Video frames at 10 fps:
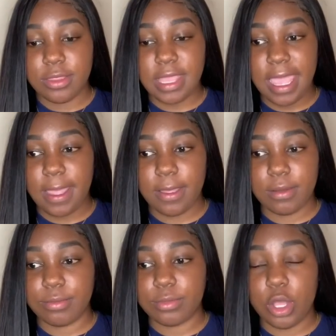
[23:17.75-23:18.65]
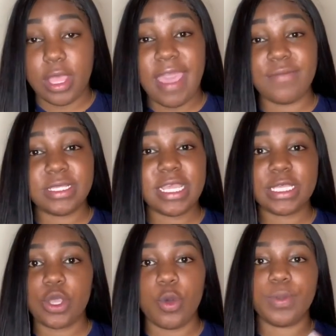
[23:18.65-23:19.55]
that having
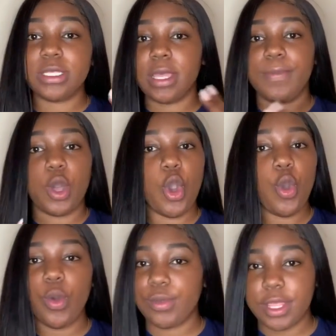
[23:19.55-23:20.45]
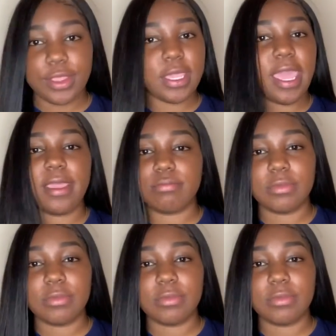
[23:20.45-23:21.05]
sex opens up a whole another gate,